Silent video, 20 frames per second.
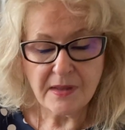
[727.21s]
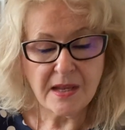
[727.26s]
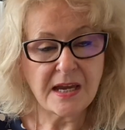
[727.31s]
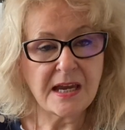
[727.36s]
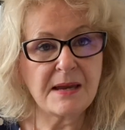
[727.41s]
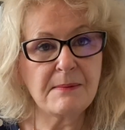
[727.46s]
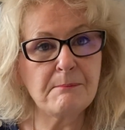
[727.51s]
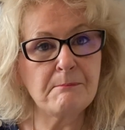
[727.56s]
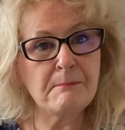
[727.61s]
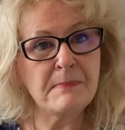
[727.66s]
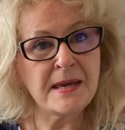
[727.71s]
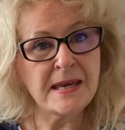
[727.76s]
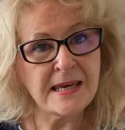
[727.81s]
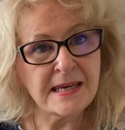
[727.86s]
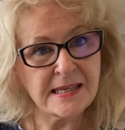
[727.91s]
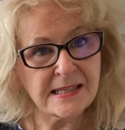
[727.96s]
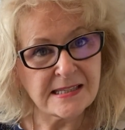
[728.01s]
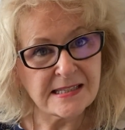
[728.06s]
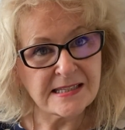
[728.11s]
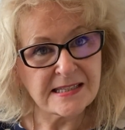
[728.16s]
It
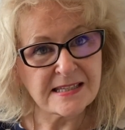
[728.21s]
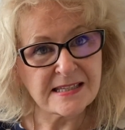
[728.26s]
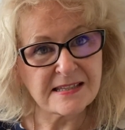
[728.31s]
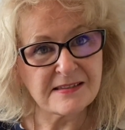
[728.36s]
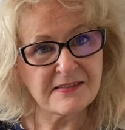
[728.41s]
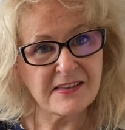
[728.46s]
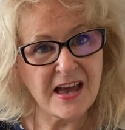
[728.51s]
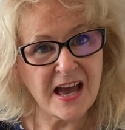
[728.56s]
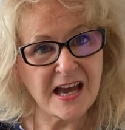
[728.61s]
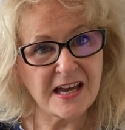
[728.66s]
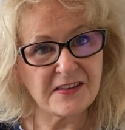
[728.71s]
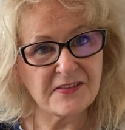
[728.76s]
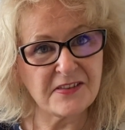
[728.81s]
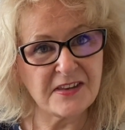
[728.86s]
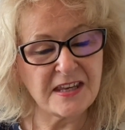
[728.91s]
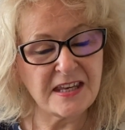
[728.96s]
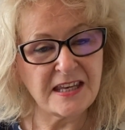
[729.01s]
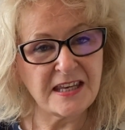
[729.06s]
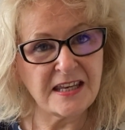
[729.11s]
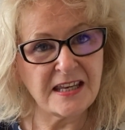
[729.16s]
means that
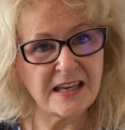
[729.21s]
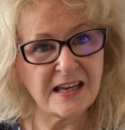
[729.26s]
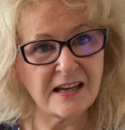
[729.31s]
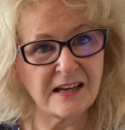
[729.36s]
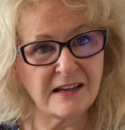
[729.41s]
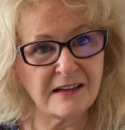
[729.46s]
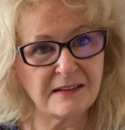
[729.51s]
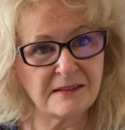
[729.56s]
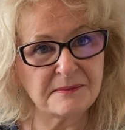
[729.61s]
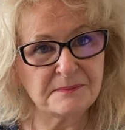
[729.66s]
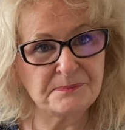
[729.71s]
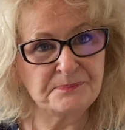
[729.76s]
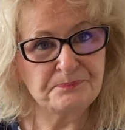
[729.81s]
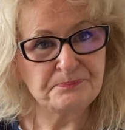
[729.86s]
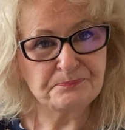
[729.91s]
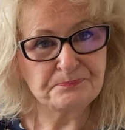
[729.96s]
the I